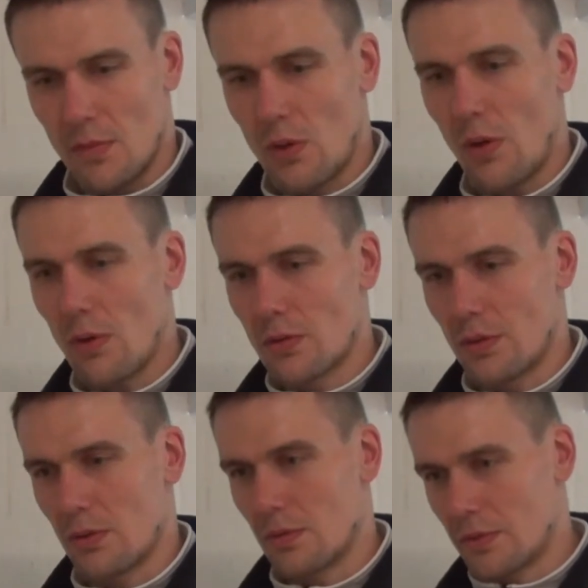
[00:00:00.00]
grow
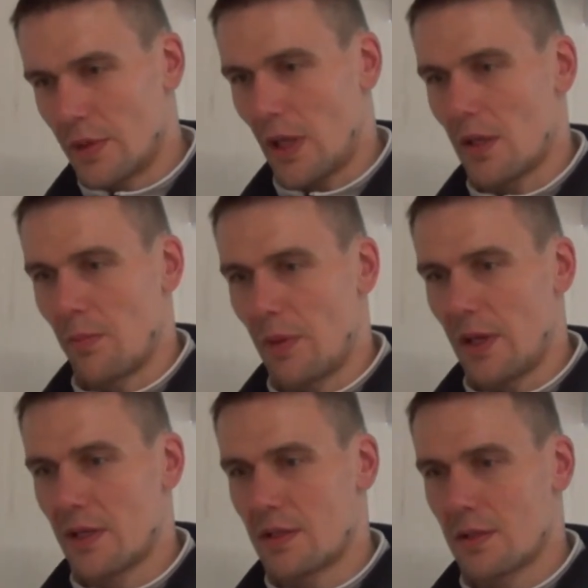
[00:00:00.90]
to take the
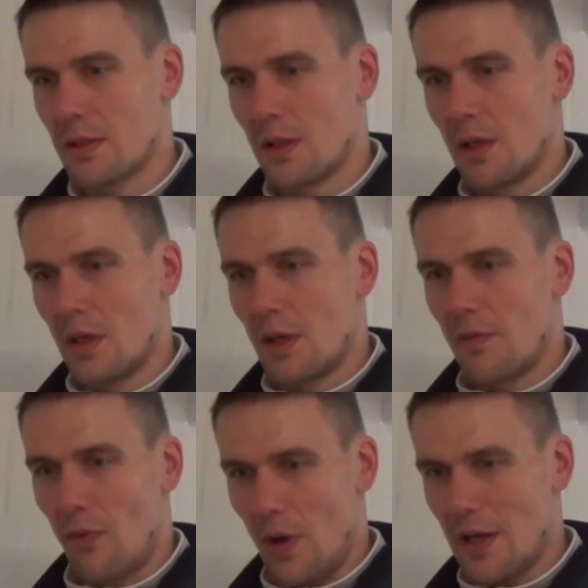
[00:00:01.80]
place
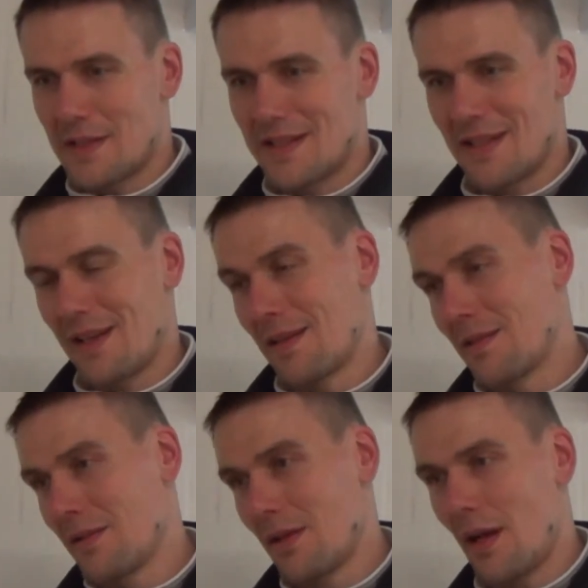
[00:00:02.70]
for us,
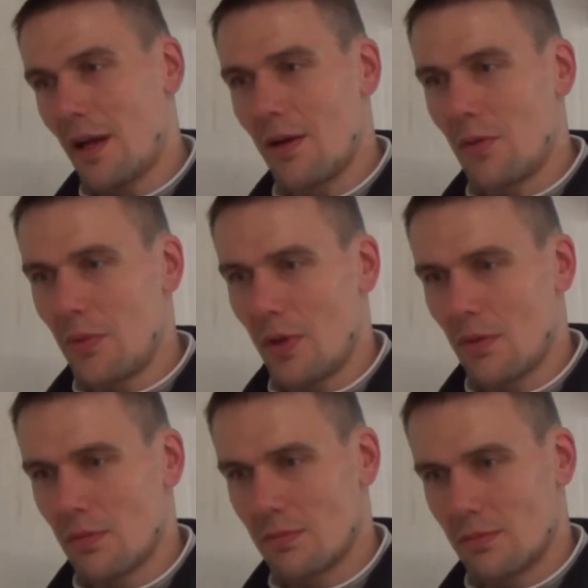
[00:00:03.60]
and I hope you
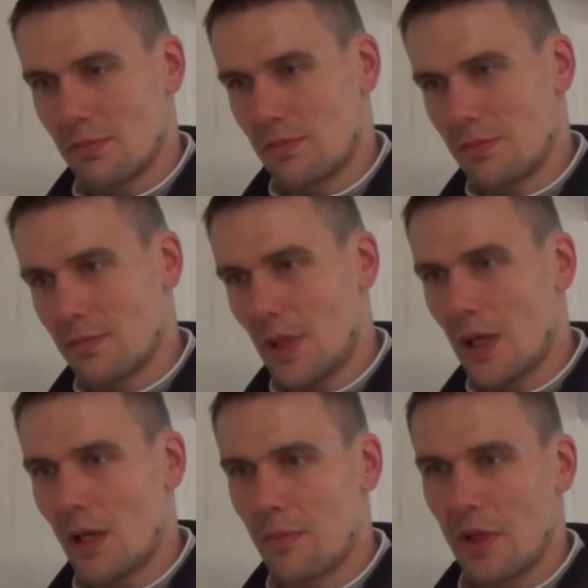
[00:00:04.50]
know they're
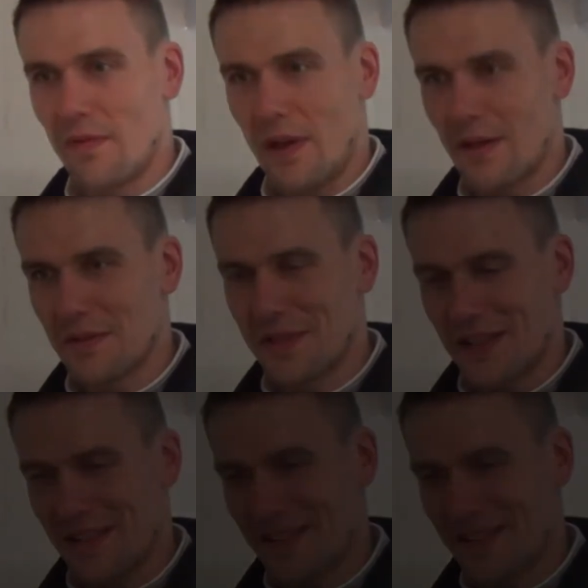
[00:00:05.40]
going to be in finals at